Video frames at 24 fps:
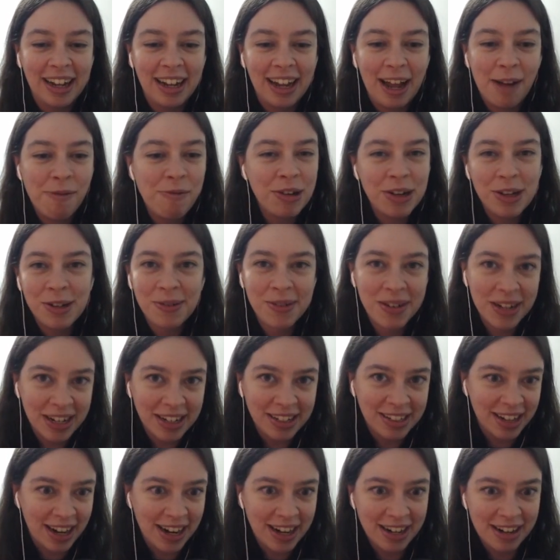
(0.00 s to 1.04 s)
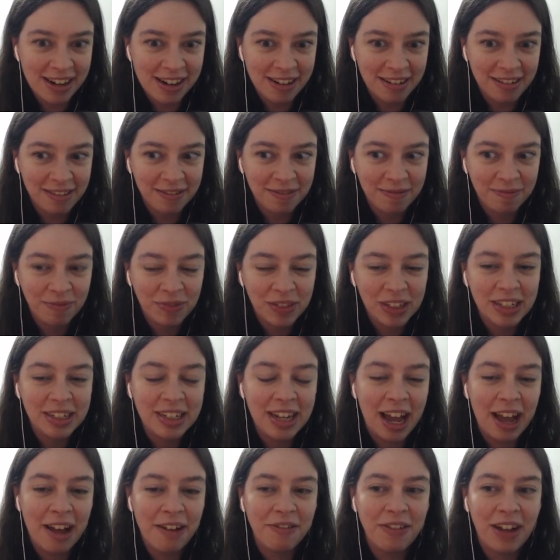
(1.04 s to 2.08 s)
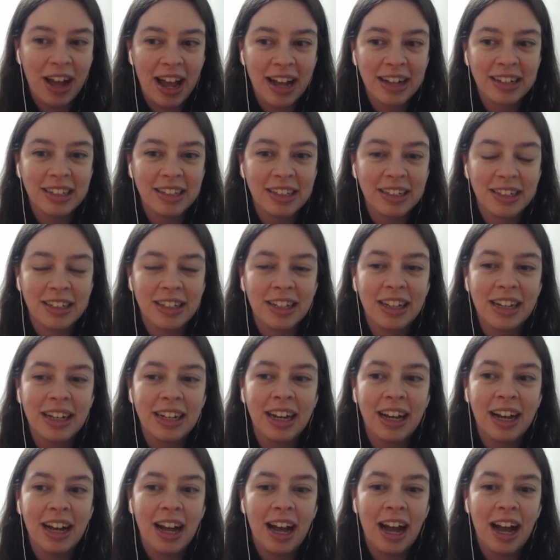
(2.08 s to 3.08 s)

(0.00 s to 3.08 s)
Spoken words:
I'm just really excited to have access to like